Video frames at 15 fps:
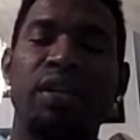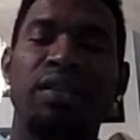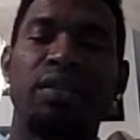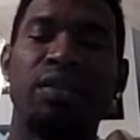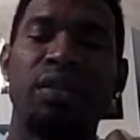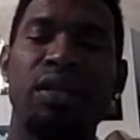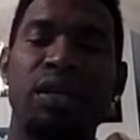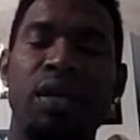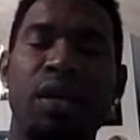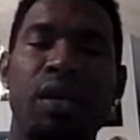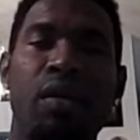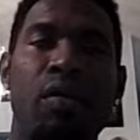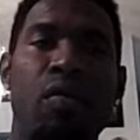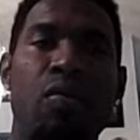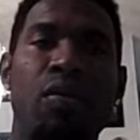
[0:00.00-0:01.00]

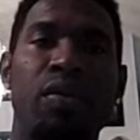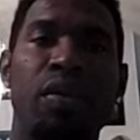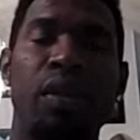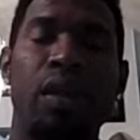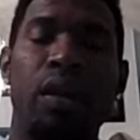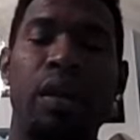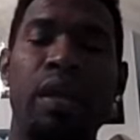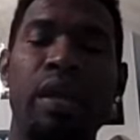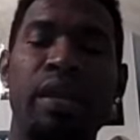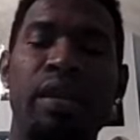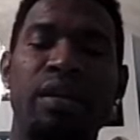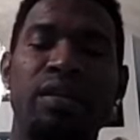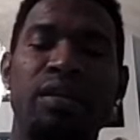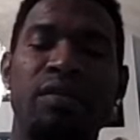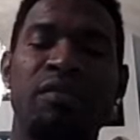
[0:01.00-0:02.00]
Yesterday, the
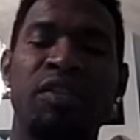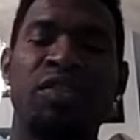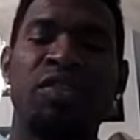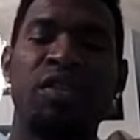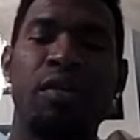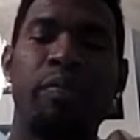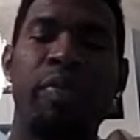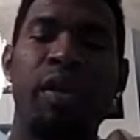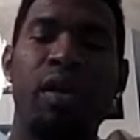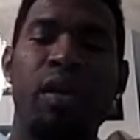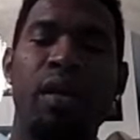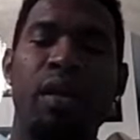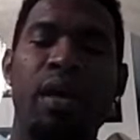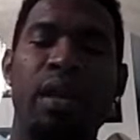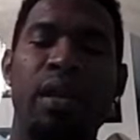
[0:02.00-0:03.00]
leaders of the
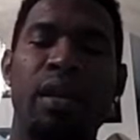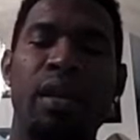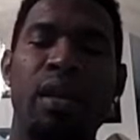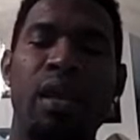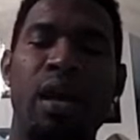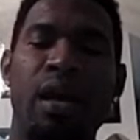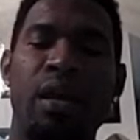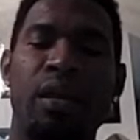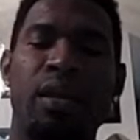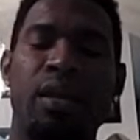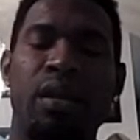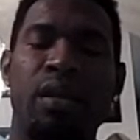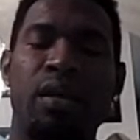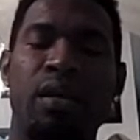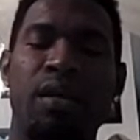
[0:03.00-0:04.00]
JPL got knocked